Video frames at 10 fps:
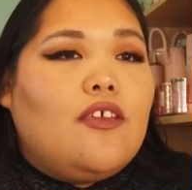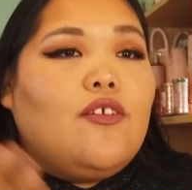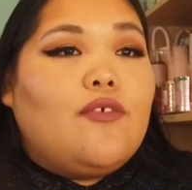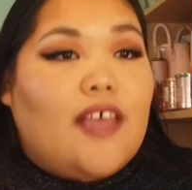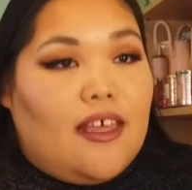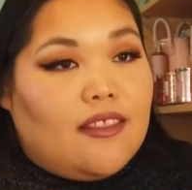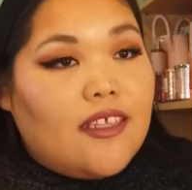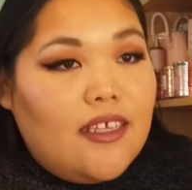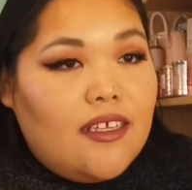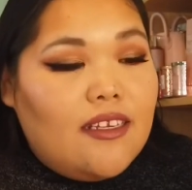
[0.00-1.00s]

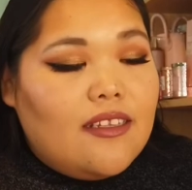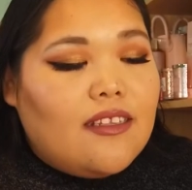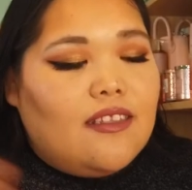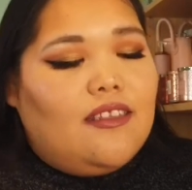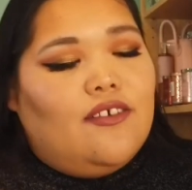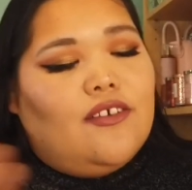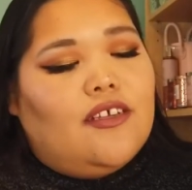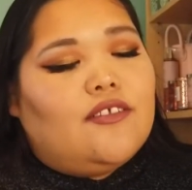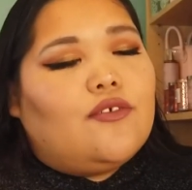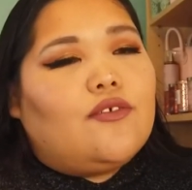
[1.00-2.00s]
Kathleen
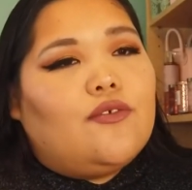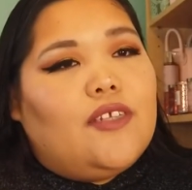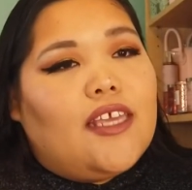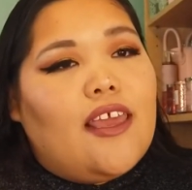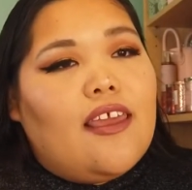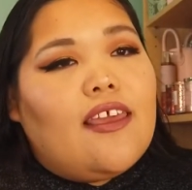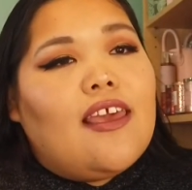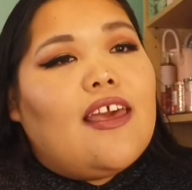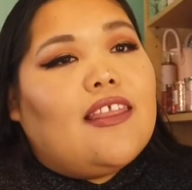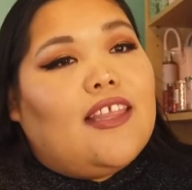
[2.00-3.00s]
Nyungyats Oslanige,
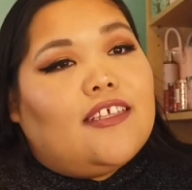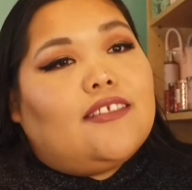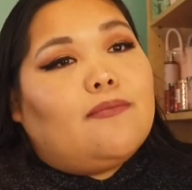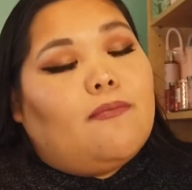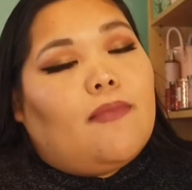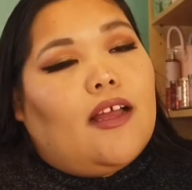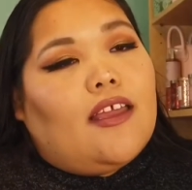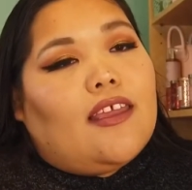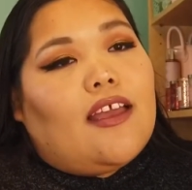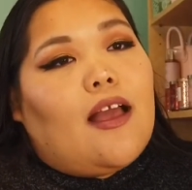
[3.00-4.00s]
that's
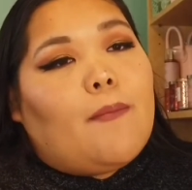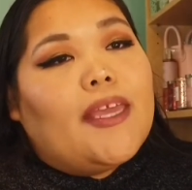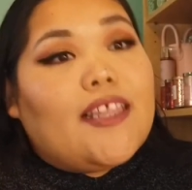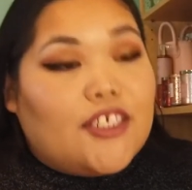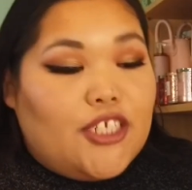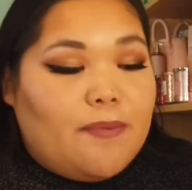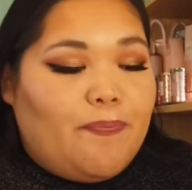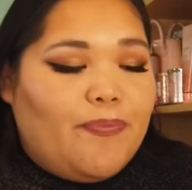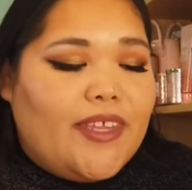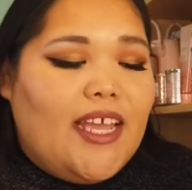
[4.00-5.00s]
my English name.
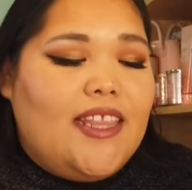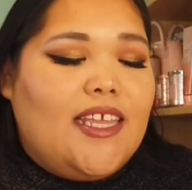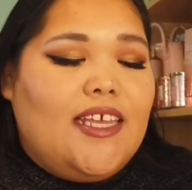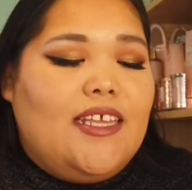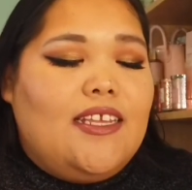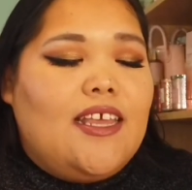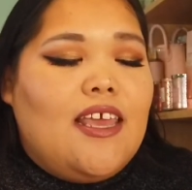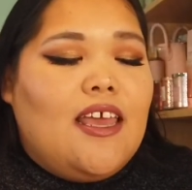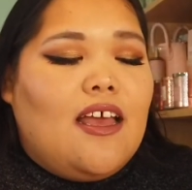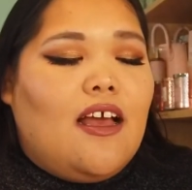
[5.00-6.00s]
And then
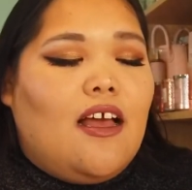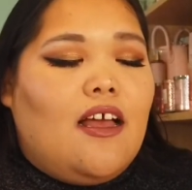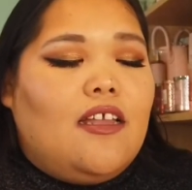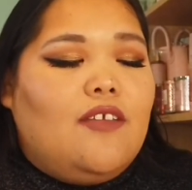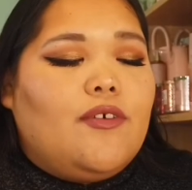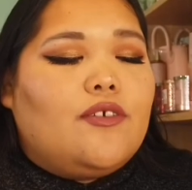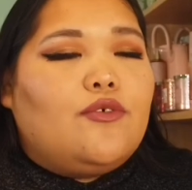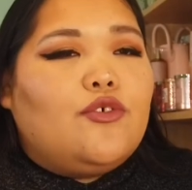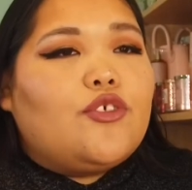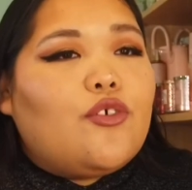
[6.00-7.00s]

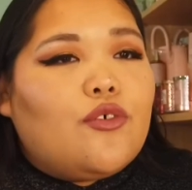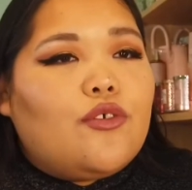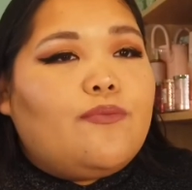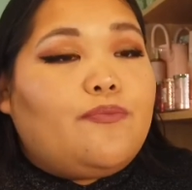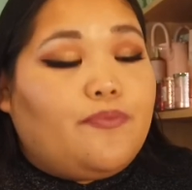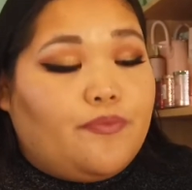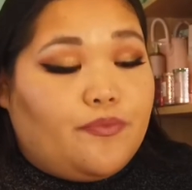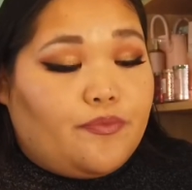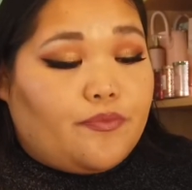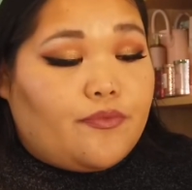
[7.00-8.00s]
Niwagohunjod,
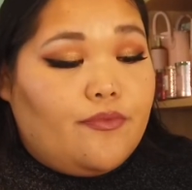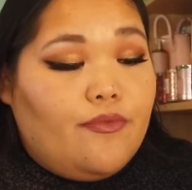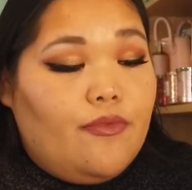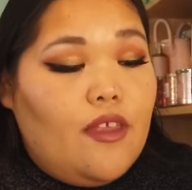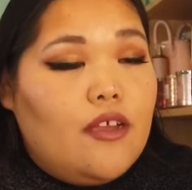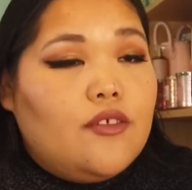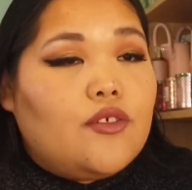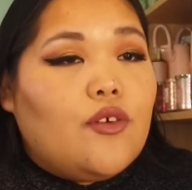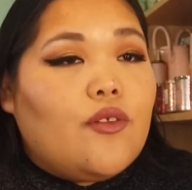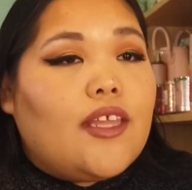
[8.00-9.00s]

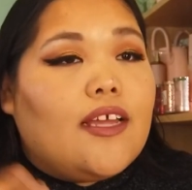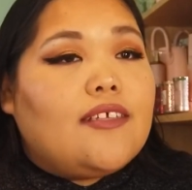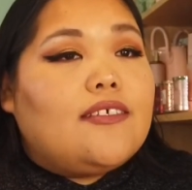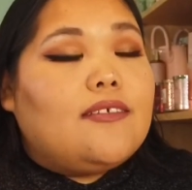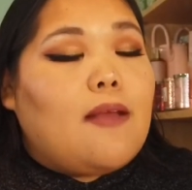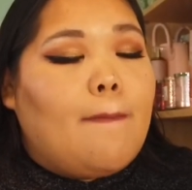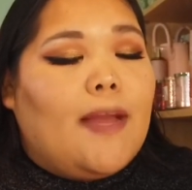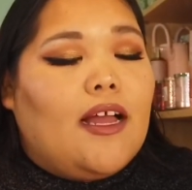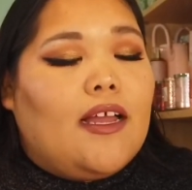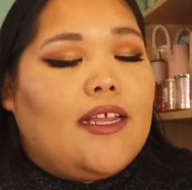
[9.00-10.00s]
so that is
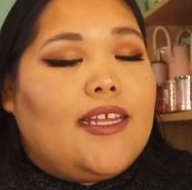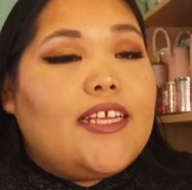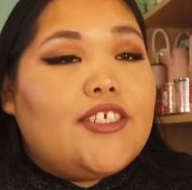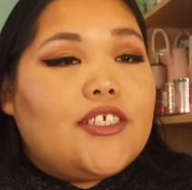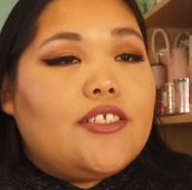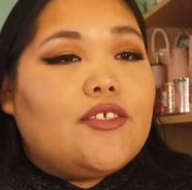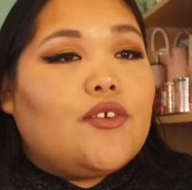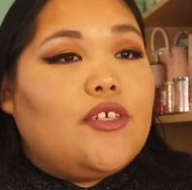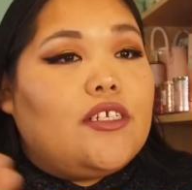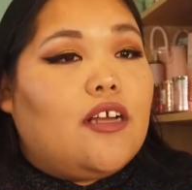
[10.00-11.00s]
my nation. So
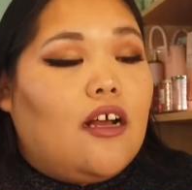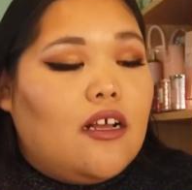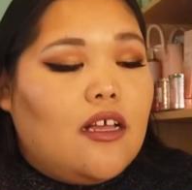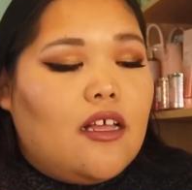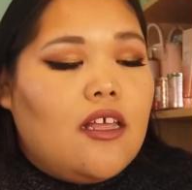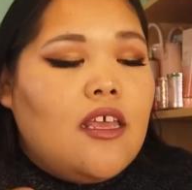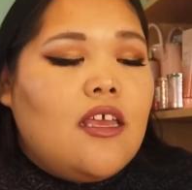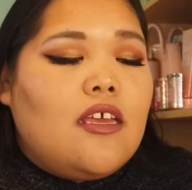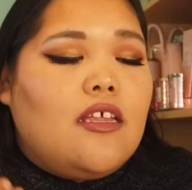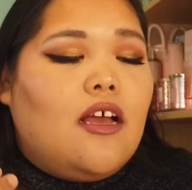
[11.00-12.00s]
Onyantaaga,
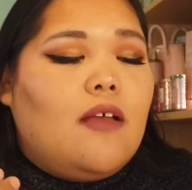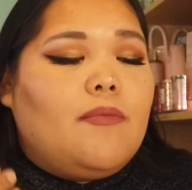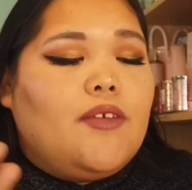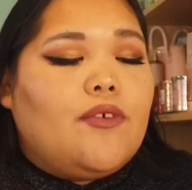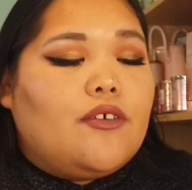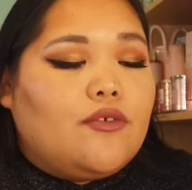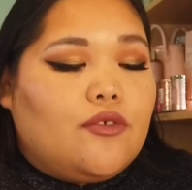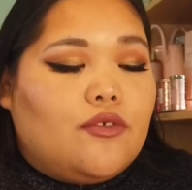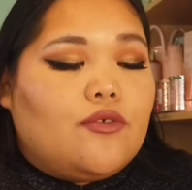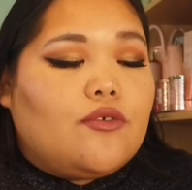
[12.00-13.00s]

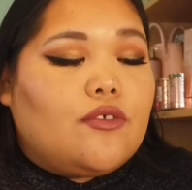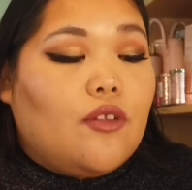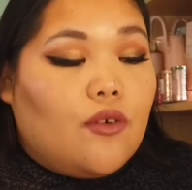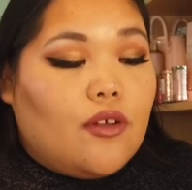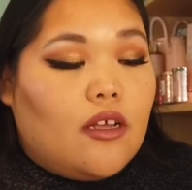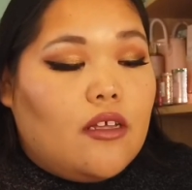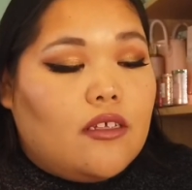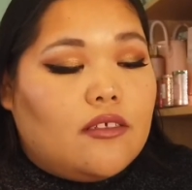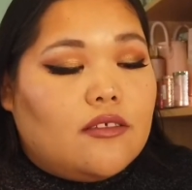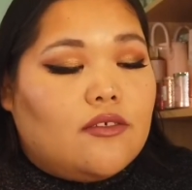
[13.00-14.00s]
Niwagohunjod.
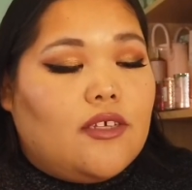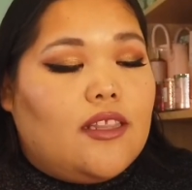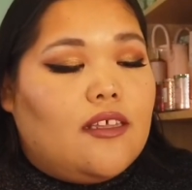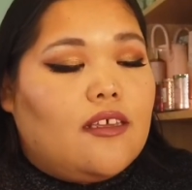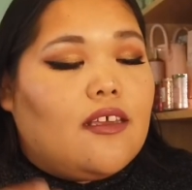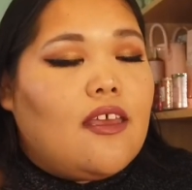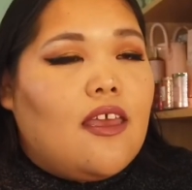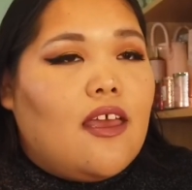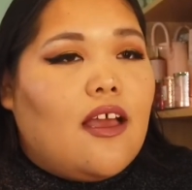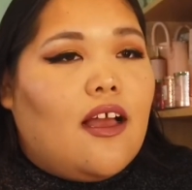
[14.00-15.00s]
So I think
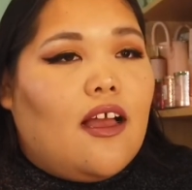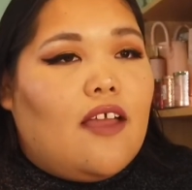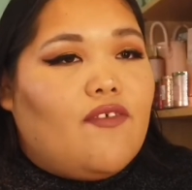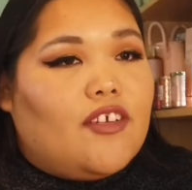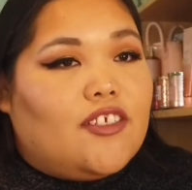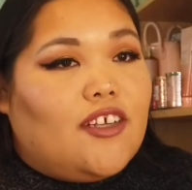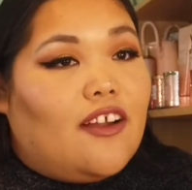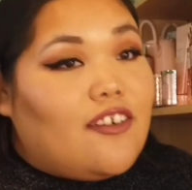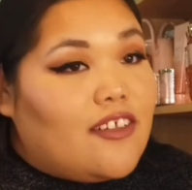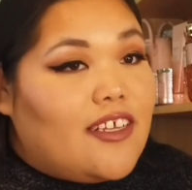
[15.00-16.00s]
I forgot to
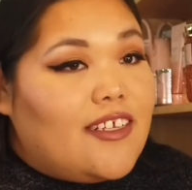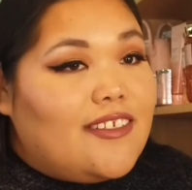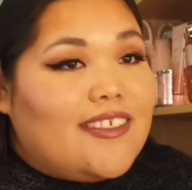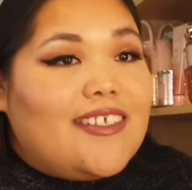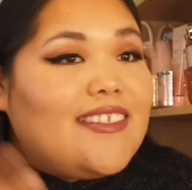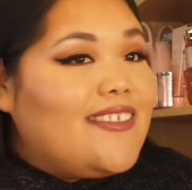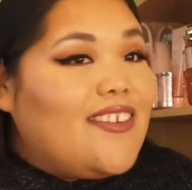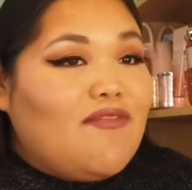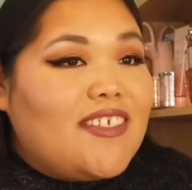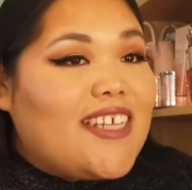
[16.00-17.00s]
underline. See, there's
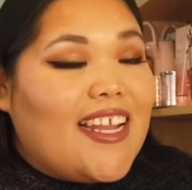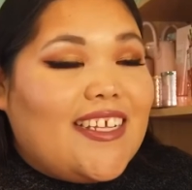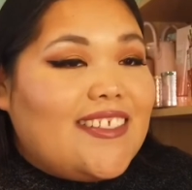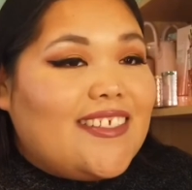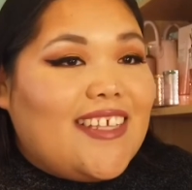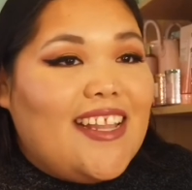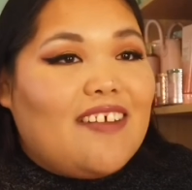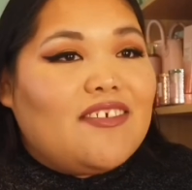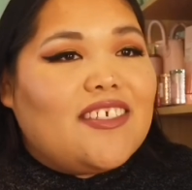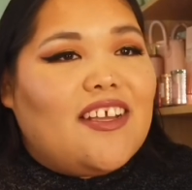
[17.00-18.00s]
always edits, and that
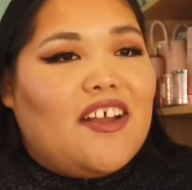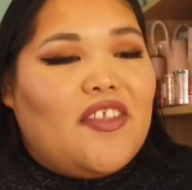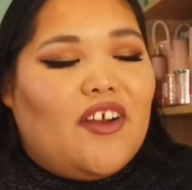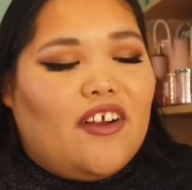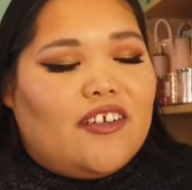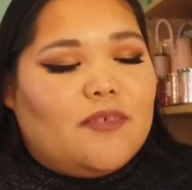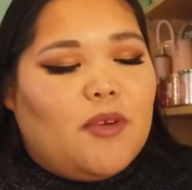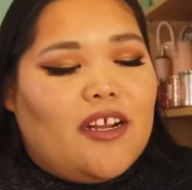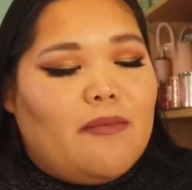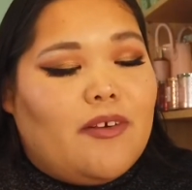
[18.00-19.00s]
was the hardest
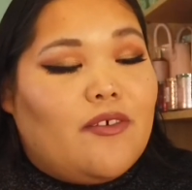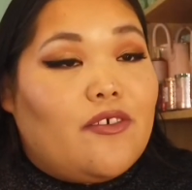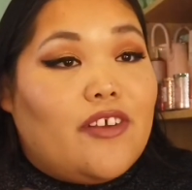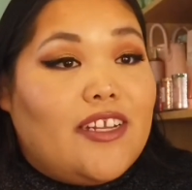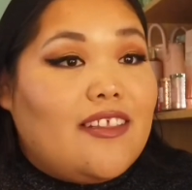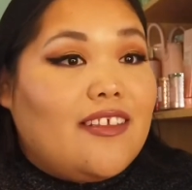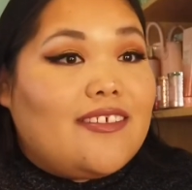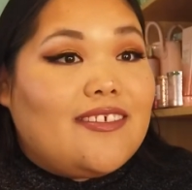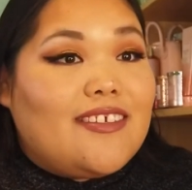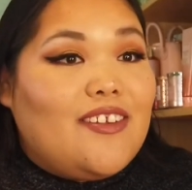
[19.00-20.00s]
part about creating this,
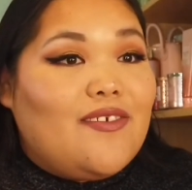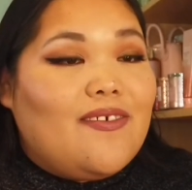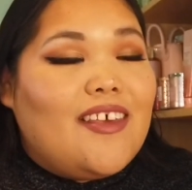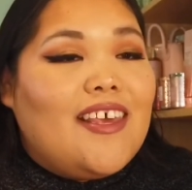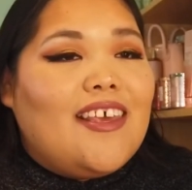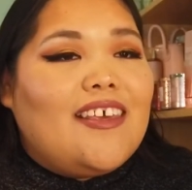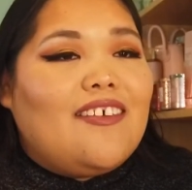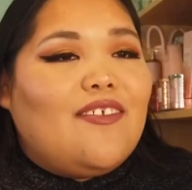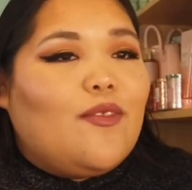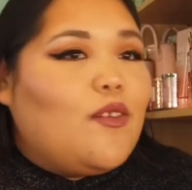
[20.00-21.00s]
because I knew
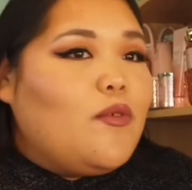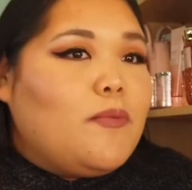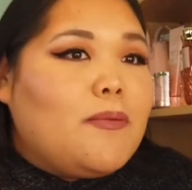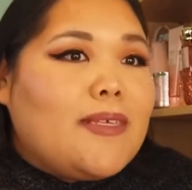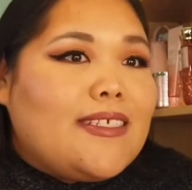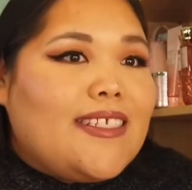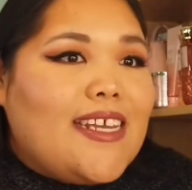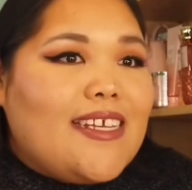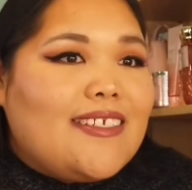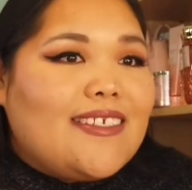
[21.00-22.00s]
there would be
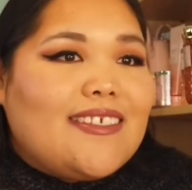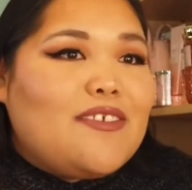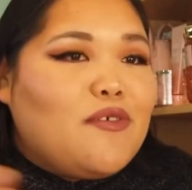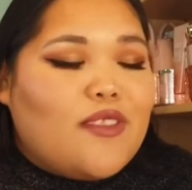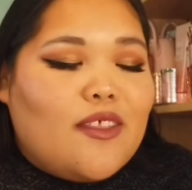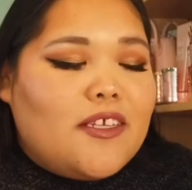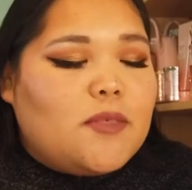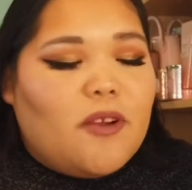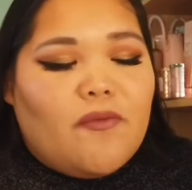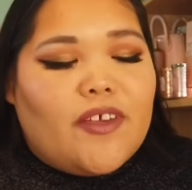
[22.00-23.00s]
mistakes because nothing's
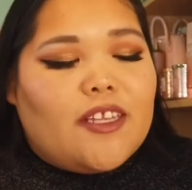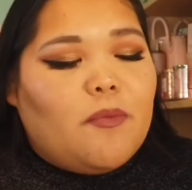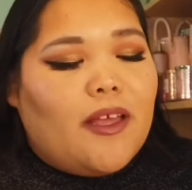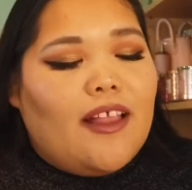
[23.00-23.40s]
perfect. But